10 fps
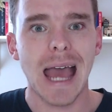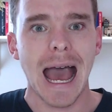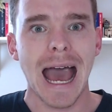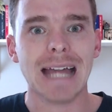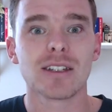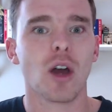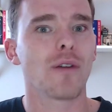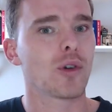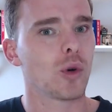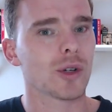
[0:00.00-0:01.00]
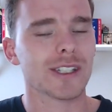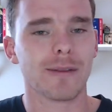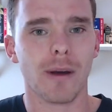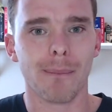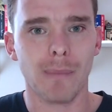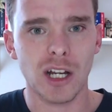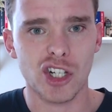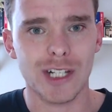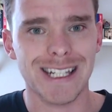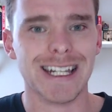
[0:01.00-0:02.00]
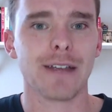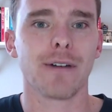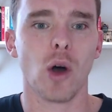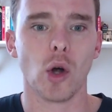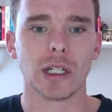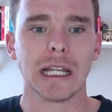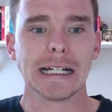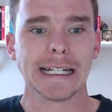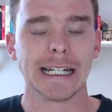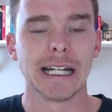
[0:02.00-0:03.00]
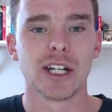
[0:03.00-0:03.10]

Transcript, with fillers: and of course much safer online.